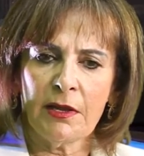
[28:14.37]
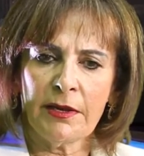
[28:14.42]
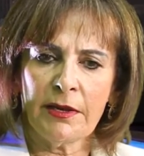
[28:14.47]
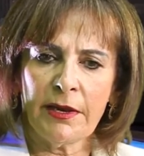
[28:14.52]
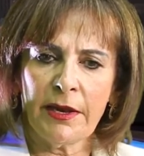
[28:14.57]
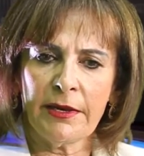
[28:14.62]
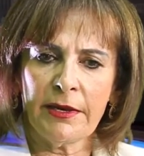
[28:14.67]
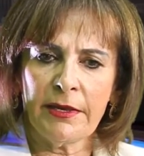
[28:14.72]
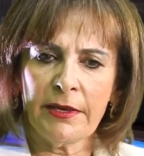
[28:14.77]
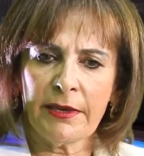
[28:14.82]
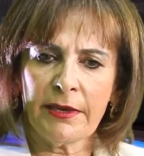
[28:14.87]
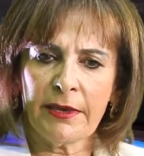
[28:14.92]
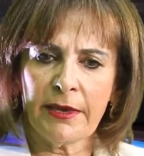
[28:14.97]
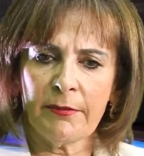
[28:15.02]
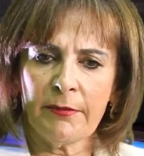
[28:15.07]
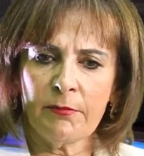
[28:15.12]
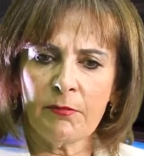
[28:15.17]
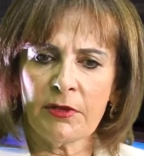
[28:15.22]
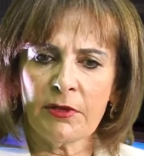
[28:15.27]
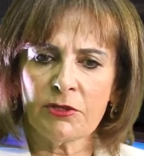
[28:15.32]
nanny
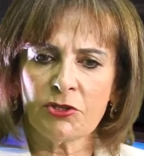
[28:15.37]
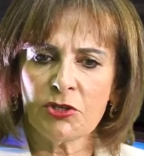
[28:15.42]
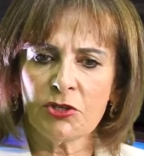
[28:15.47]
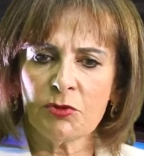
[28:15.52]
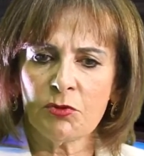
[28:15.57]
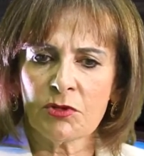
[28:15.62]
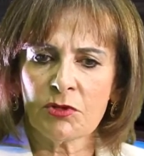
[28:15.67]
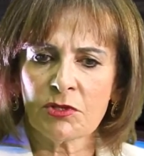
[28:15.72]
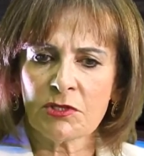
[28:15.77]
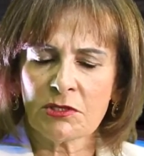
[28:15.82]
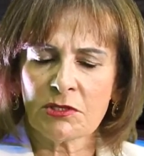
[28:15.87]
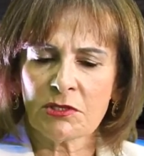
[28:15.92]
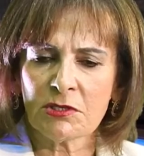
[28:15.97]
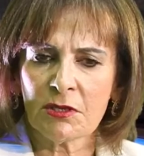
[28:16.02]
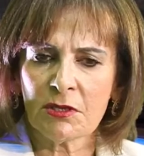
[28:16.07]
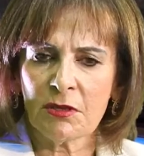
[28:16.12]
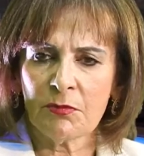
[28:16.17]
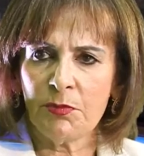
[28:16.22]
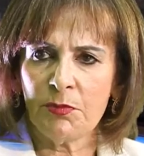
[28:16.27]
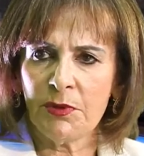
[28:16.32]
came and she was
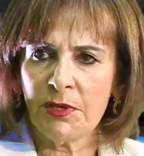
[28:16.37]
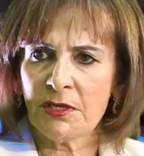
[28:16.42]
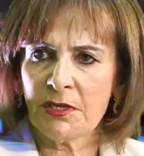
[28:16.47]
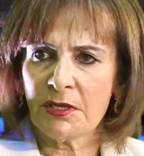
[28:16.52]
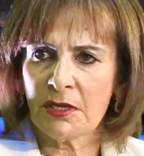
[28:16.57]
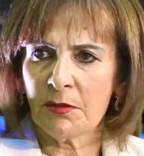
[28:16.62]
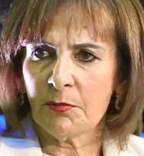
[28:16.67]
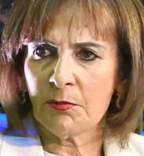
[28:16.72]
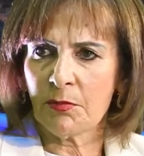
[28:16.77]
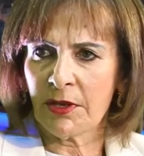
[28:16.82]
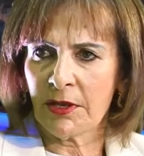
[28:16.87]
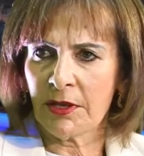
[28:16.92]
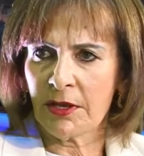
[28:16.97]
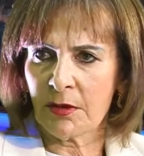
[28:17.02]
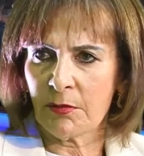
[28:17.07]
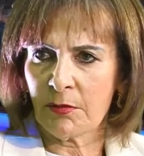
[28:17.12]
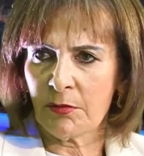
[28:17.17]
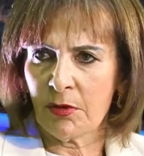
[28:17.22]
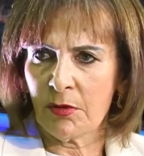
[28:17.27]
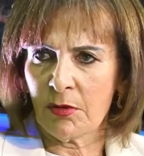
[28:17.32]
beaten by
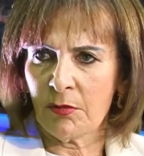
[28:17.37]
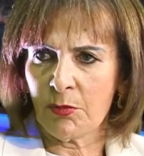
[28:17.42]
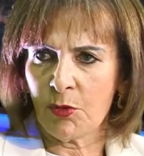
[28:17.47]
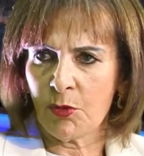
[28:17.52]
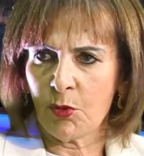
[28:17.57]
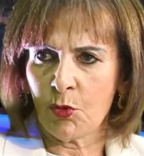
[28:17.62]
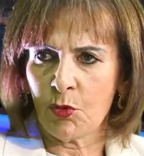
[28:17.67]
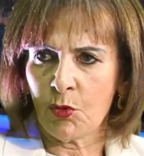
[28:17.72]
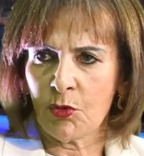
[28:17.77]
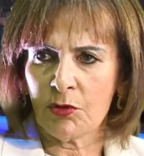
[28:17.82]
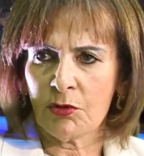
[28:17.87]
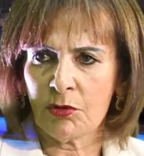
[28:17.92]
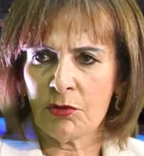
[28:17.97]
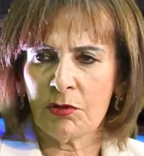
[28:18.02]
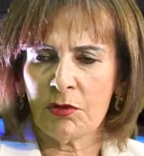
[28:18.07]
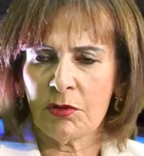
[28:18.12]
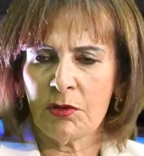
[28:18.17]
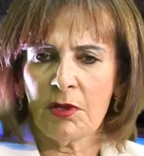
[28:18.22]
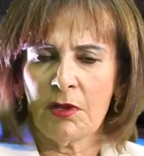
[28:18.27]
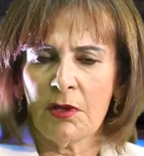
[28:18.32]
her employer.
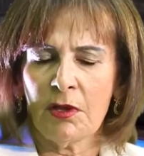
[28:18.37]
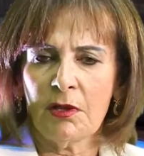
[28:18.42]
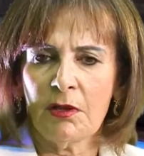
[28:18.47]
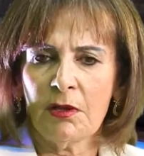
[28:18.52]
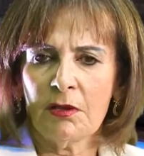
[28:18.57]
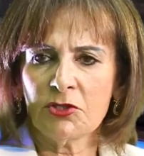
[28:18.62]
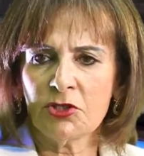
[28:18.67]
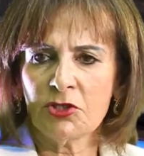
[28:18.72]
Mm-hmm. Mm-hmm.